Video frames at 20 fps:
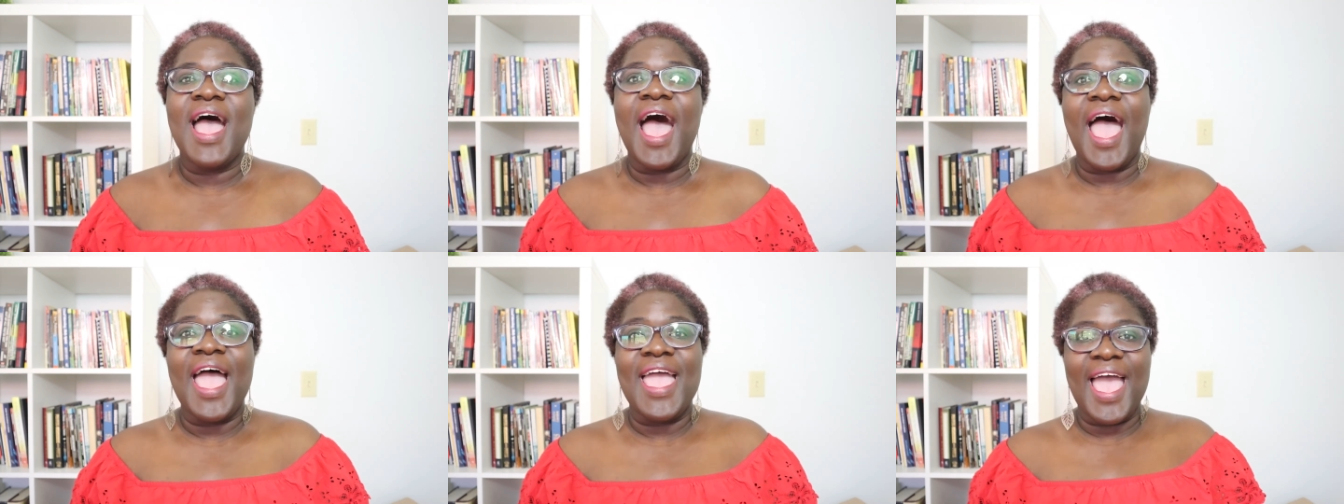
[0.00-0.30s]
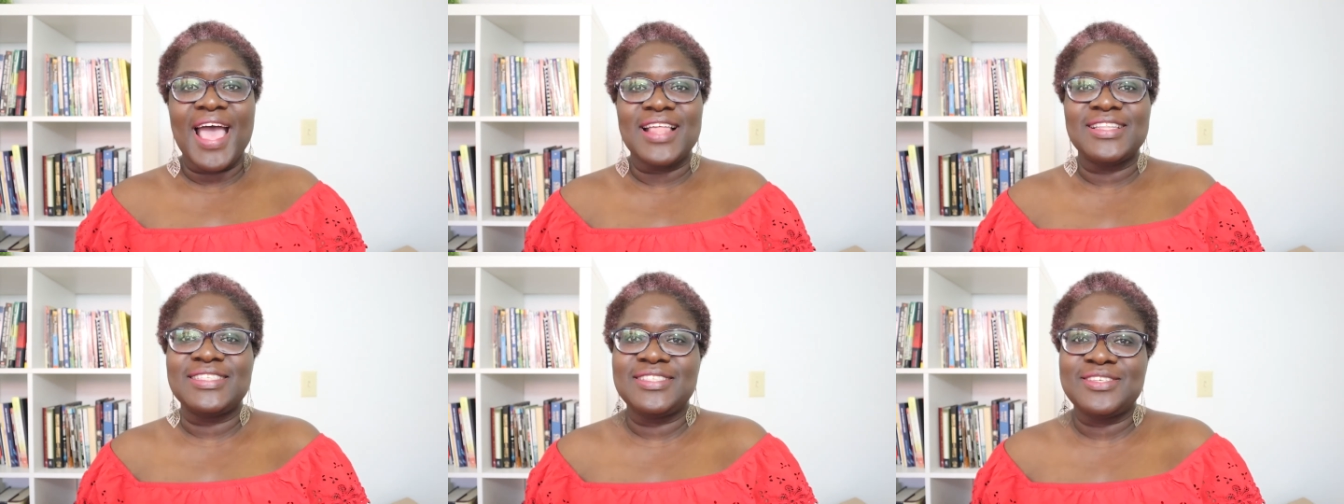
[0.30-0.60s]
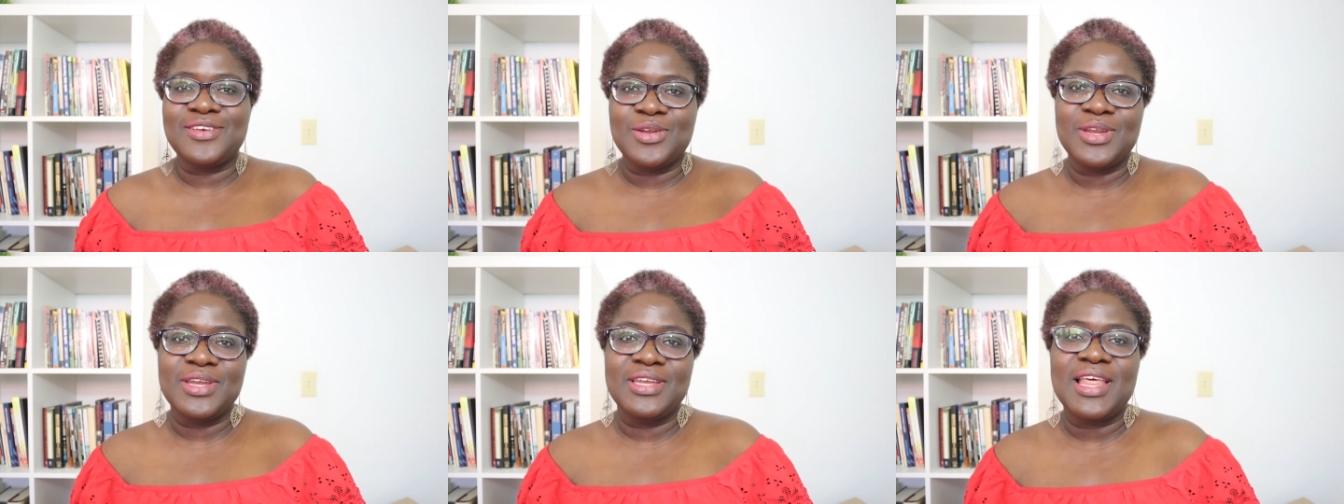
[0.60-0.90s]
I had to
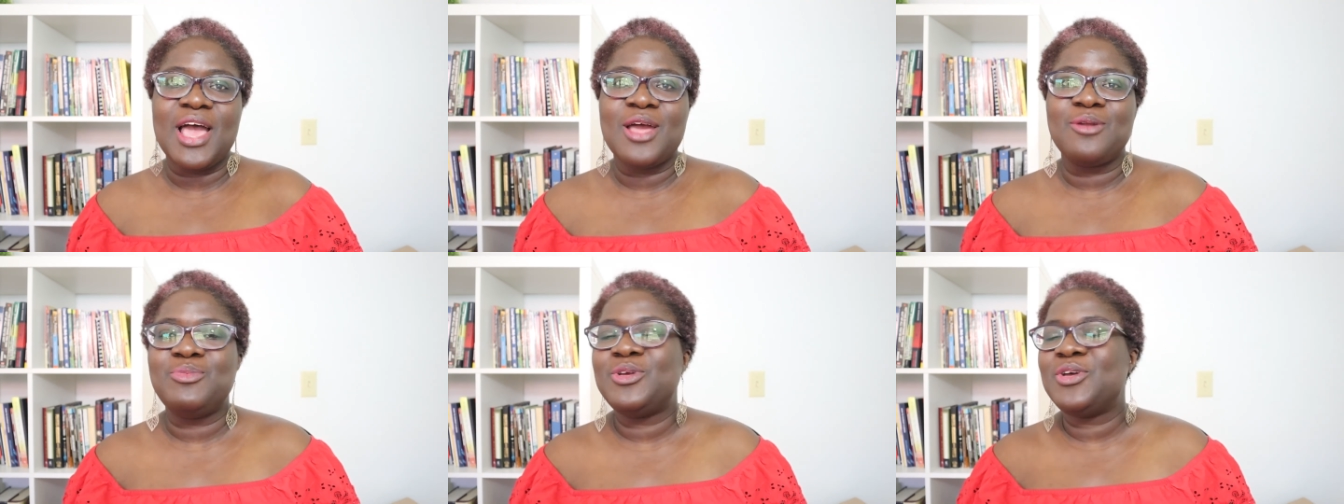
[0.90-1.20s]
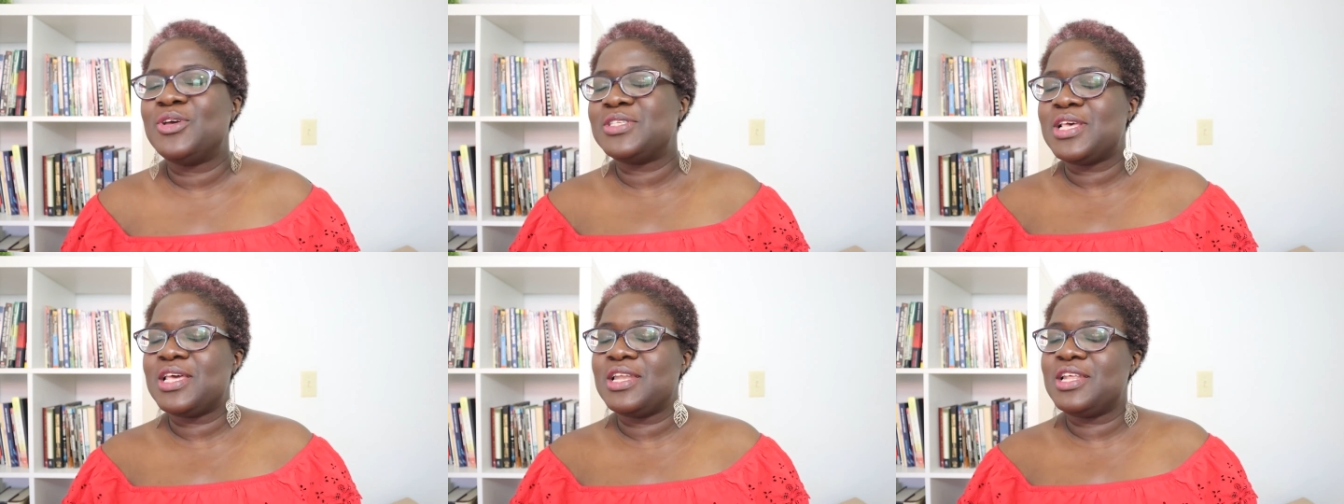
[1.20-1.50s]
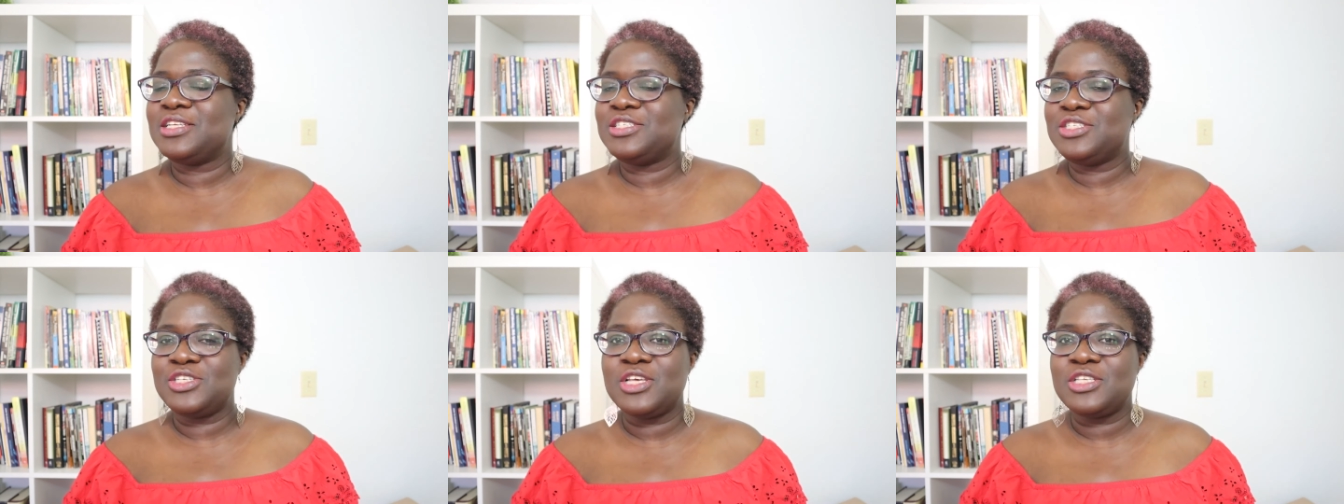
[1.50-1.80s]
turn it down because I
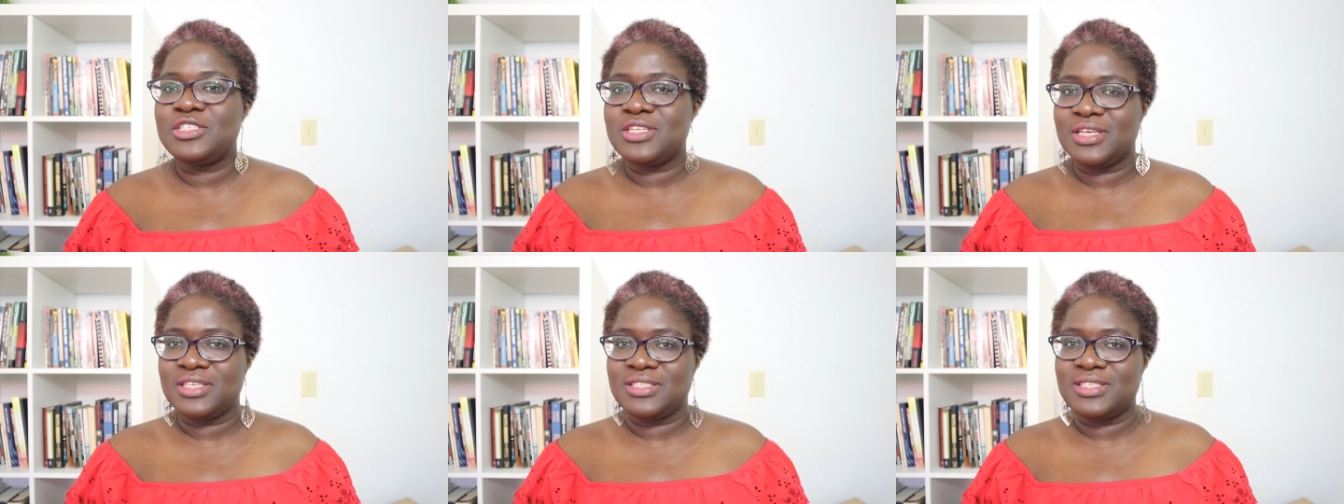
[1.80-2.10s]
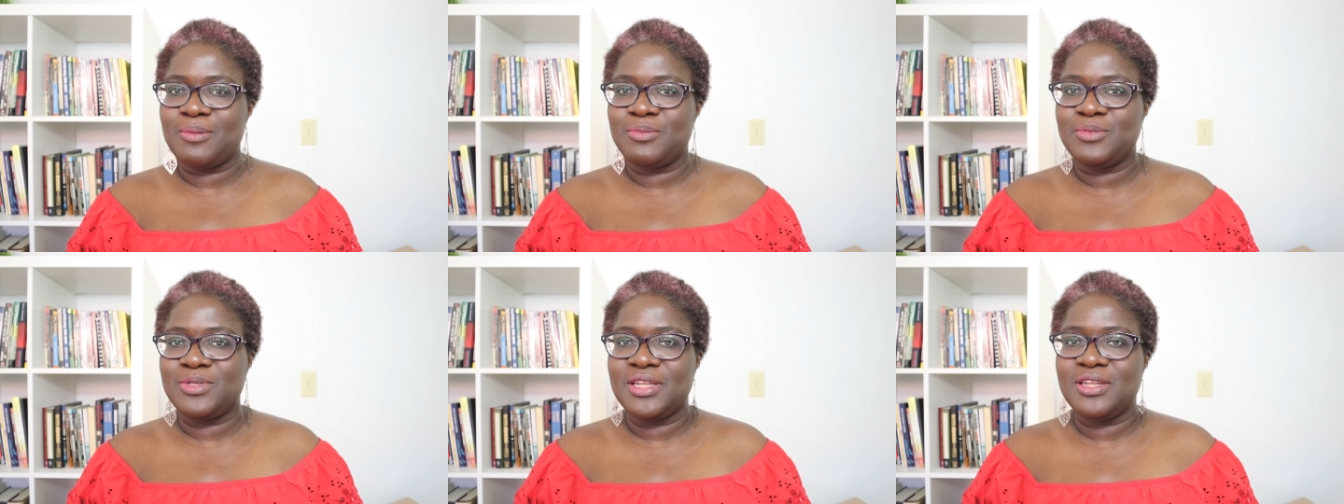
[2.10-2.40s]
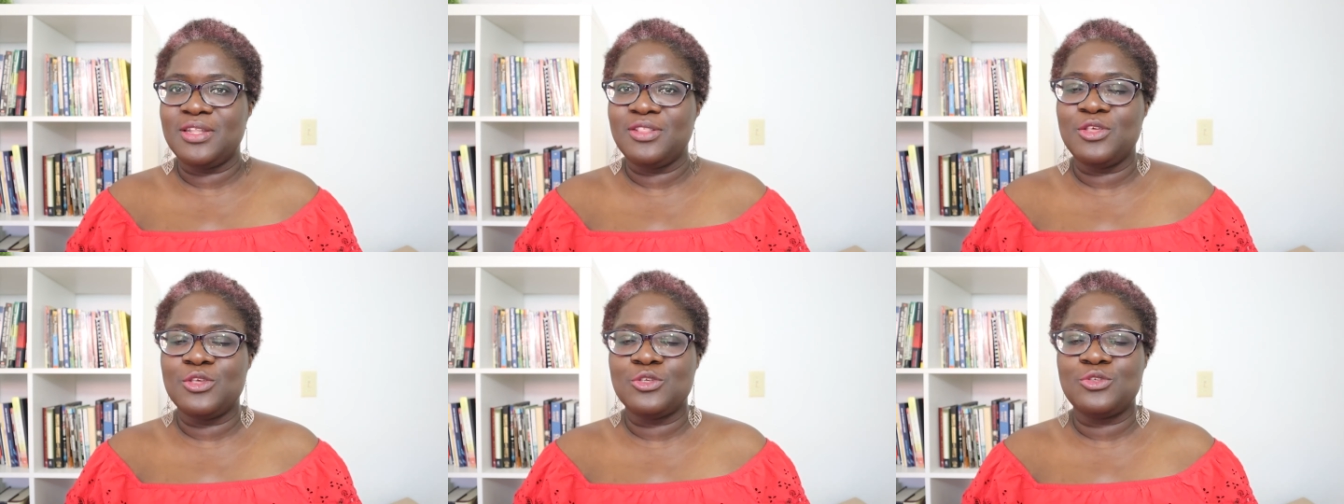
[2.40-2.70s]
had just
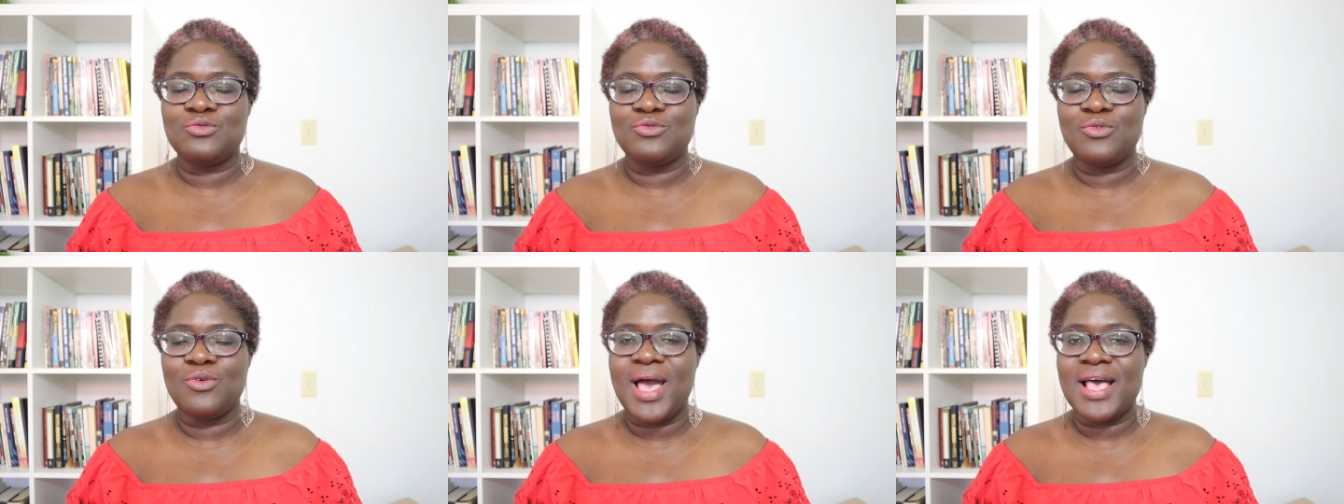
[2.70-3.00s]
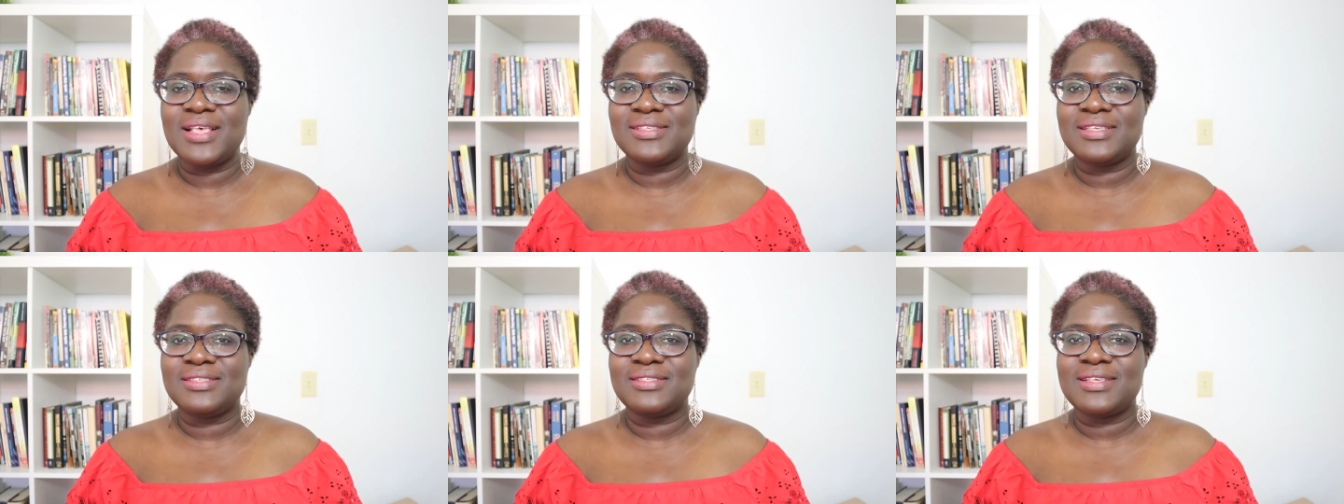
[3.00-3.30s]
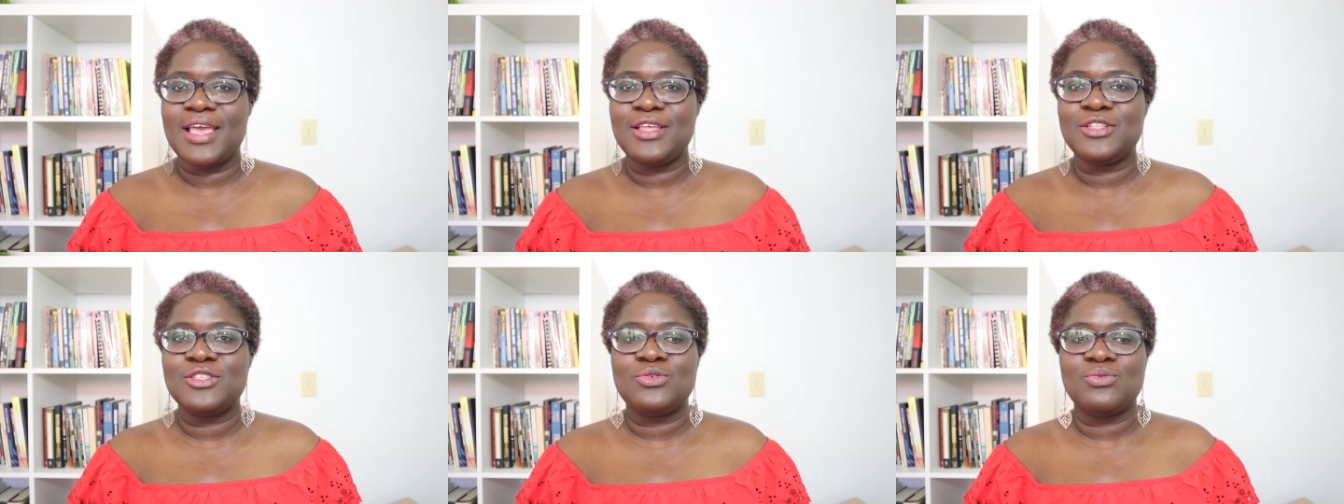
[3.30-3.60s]
accepted this role as a
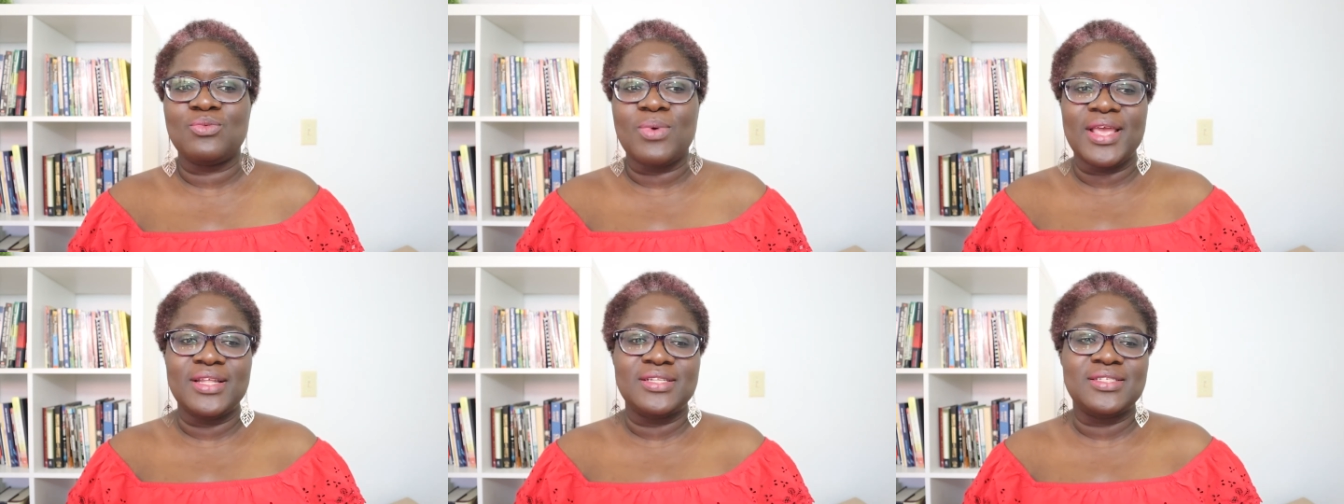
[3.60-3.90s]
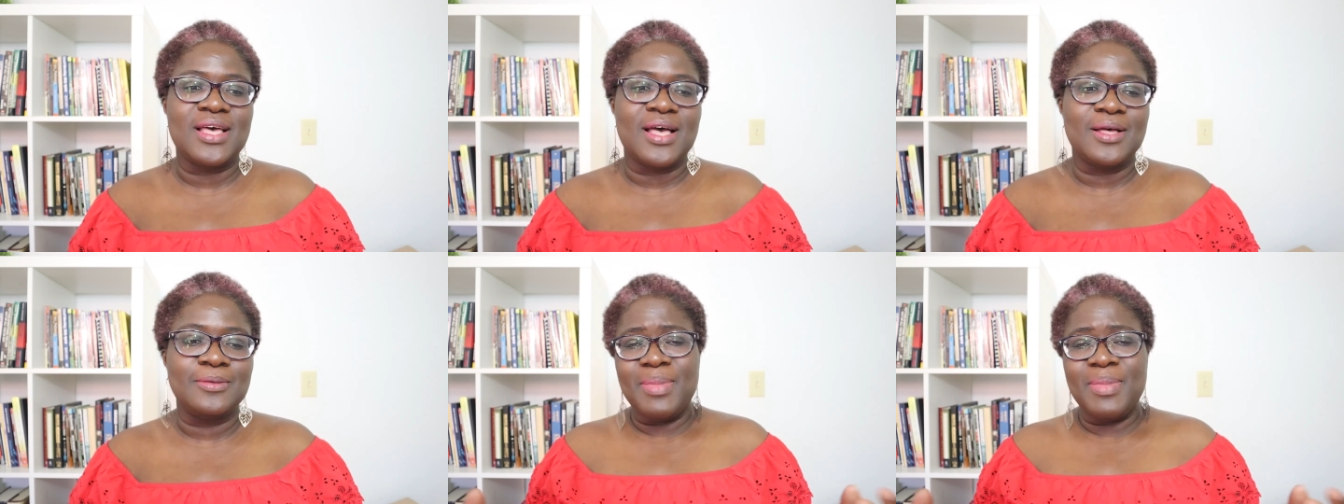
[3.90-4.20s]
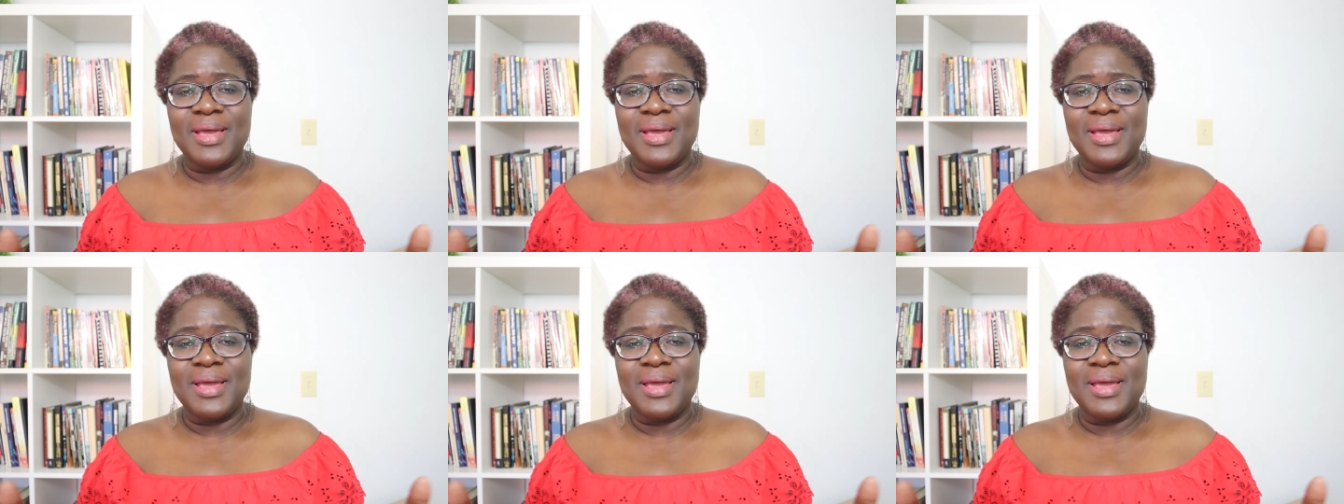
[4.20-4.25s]
science writer.